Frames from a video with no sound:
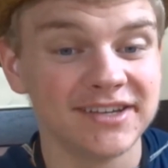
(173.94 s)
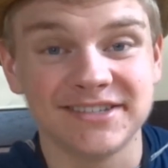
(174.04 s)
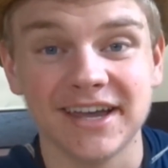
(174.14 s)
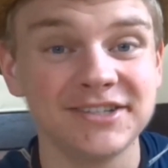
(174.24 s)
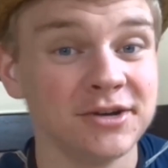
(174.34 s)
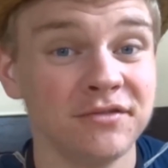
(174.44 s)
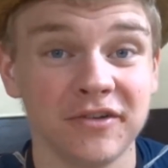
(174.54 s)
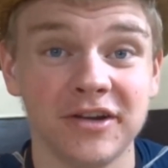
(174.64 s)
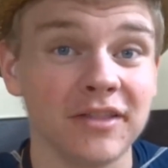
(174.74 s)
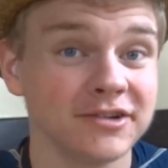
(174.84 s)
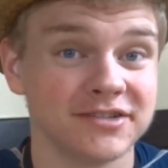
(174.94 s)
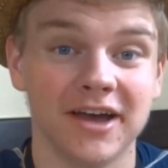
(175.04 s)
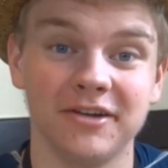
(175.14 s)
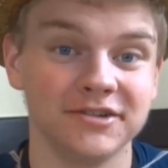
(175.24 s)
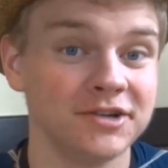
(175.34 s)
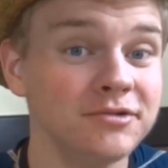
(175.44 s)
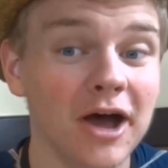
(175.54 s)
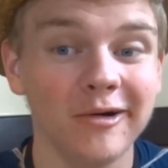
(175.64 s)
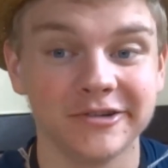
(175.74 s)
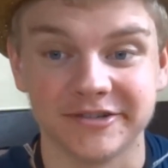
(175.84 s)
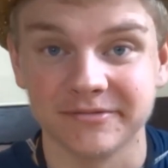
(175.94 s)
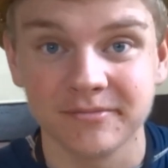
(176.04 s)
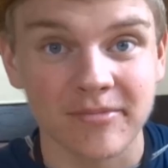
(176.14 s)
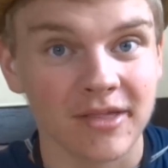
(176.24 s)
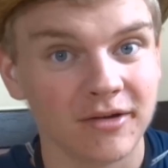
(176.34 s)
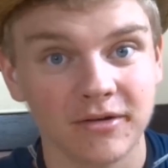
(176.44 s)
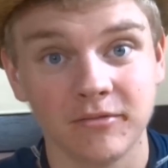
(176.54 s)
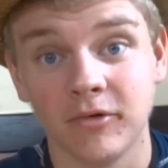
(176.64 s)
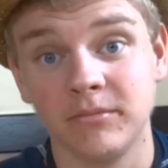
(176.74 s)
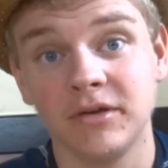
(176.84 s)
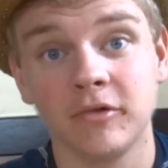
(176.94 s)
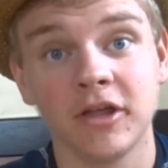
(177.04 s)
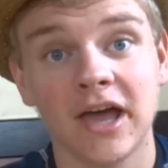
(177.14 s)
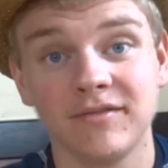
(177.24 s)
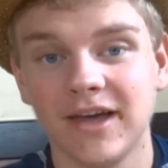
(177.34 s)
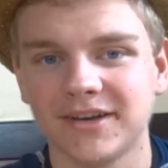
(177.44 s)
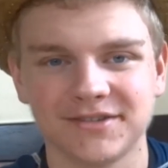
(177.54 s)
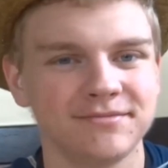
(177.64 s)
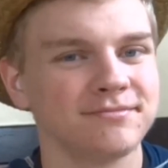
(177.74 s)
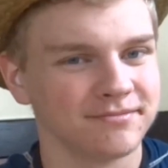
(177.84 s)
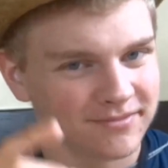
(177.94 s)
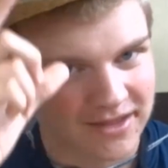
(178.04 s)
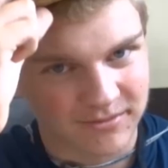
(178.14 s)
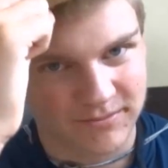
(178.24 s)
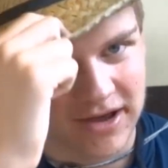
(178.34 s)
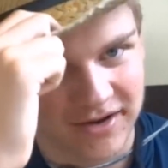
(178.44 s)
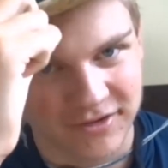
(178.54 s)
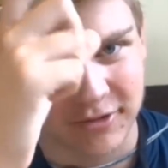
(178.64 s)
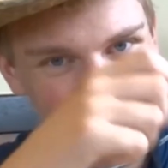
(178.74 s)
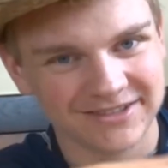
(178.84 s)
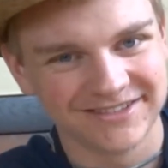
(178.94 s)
stay tuned for another sliders. Who knows? What meat will they have next? Bye everyone.